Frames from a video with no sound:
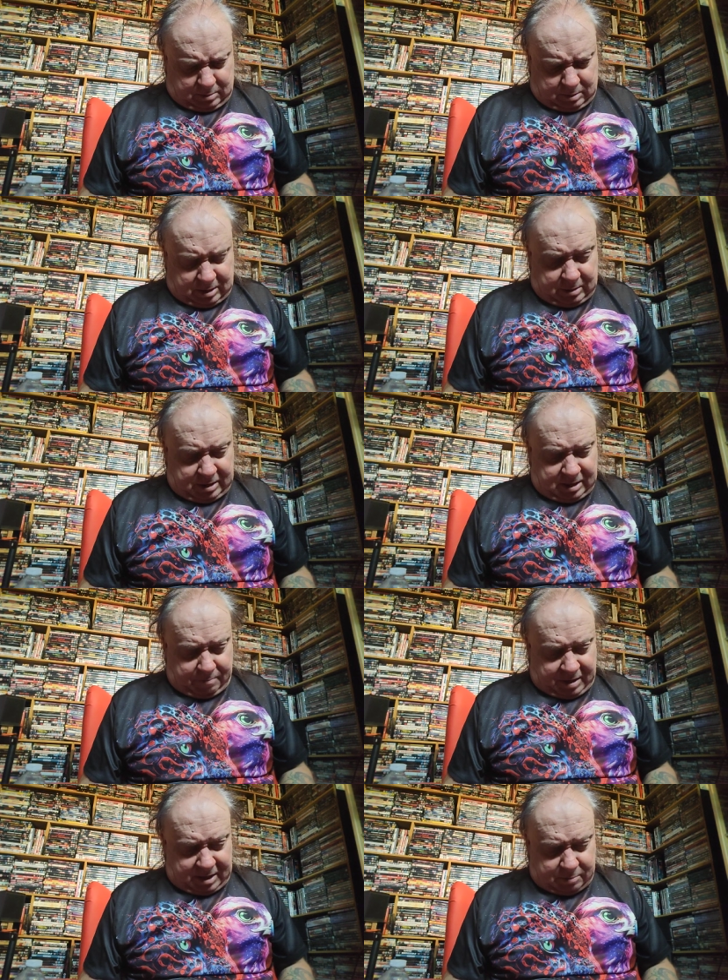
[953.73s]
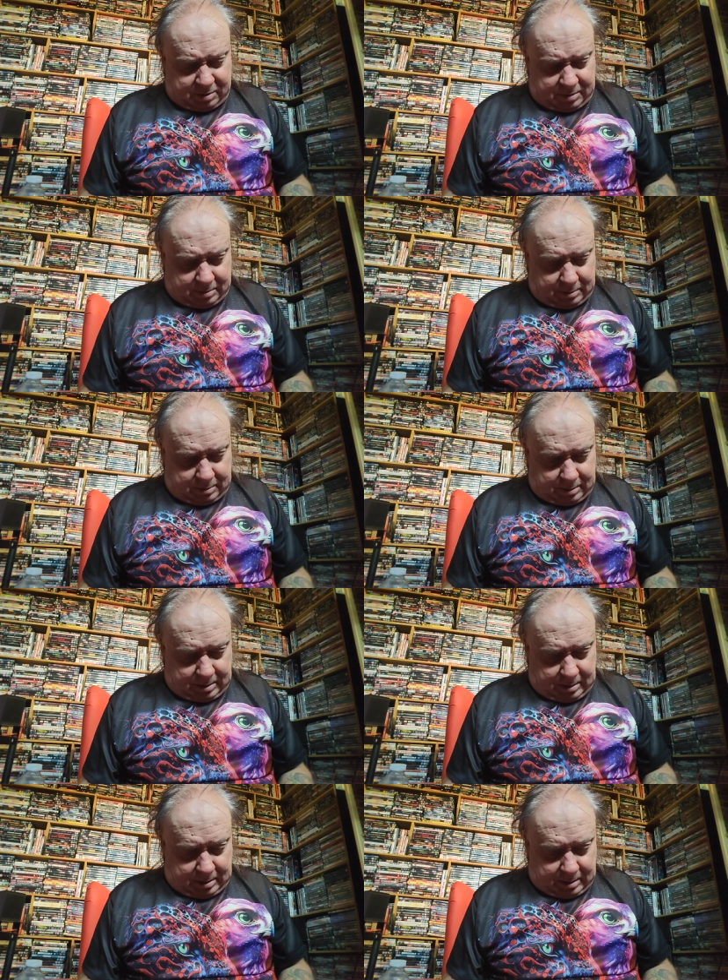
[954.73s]
Don't Look in the Basement,
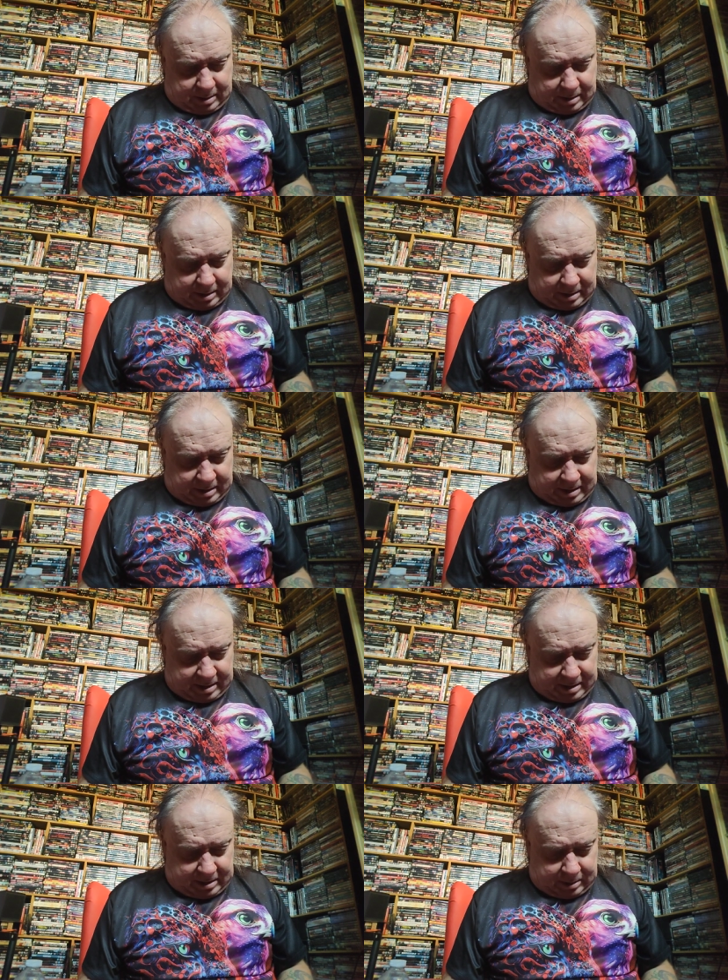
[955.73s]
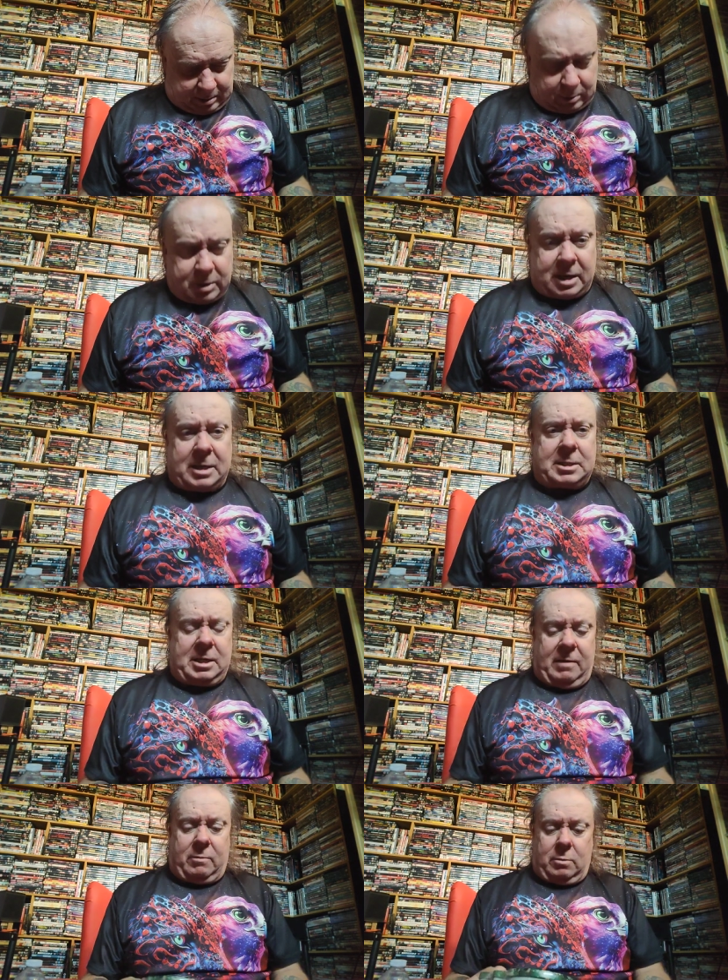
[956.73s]
and Good Against
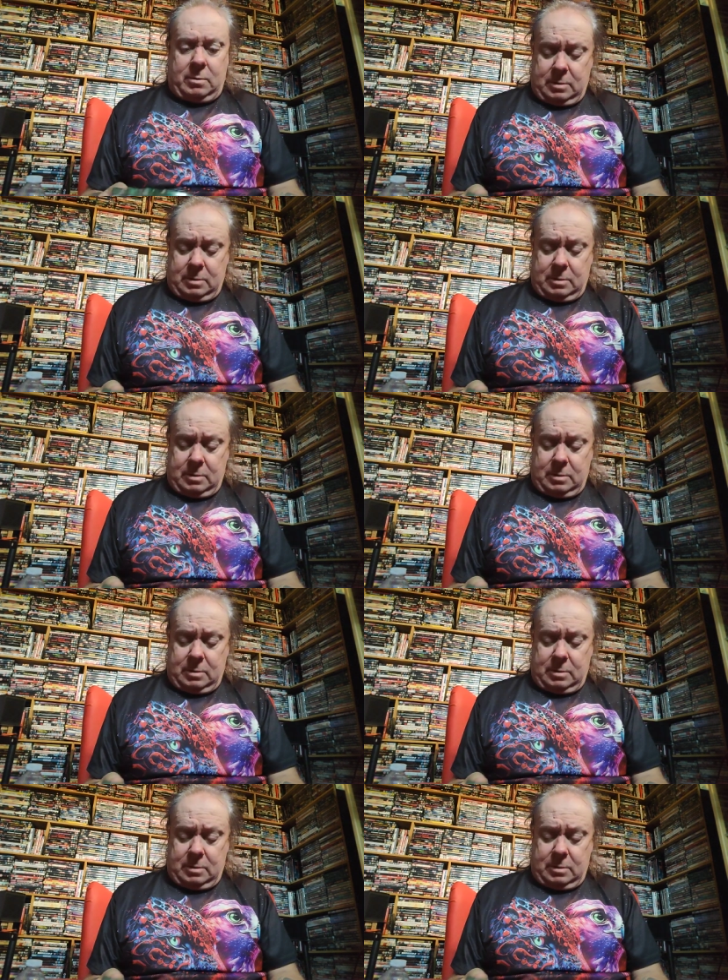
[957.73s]
Evil.